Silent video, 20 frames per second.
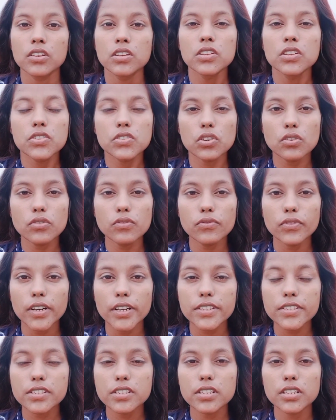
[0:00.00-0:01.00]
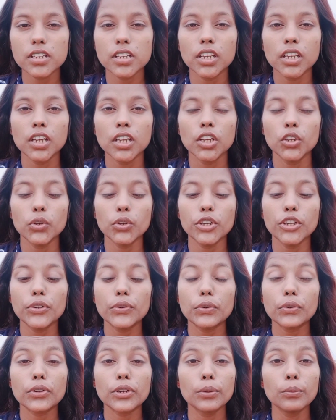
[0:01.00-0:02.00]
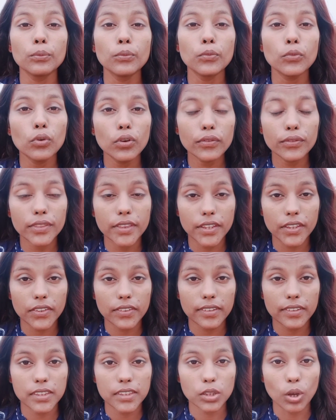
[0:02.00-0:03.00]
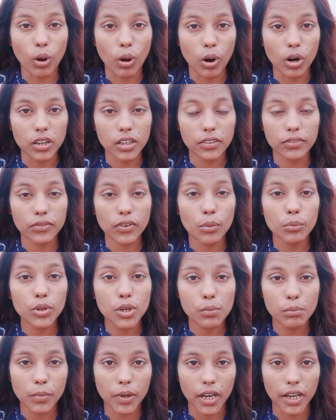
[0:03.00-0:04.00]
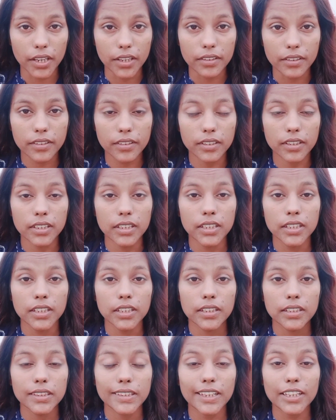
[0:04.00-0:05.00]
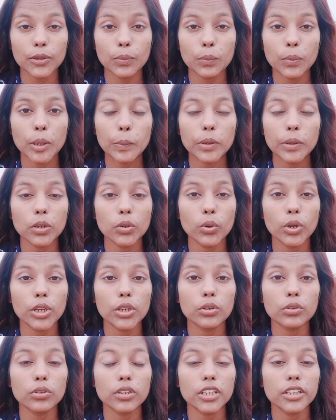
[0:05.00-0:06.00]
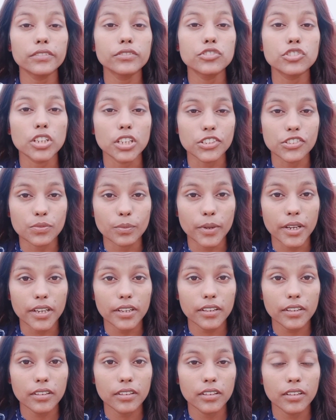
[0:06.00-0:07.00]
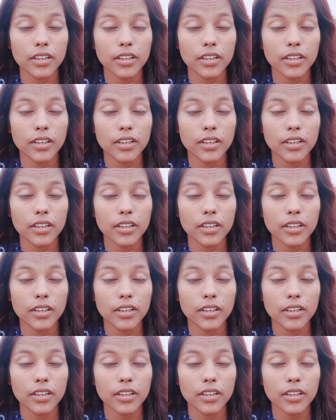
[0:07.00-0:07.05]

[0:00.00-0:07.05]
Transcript: So first, you need to remove this thought from your mind that people going to give judgment.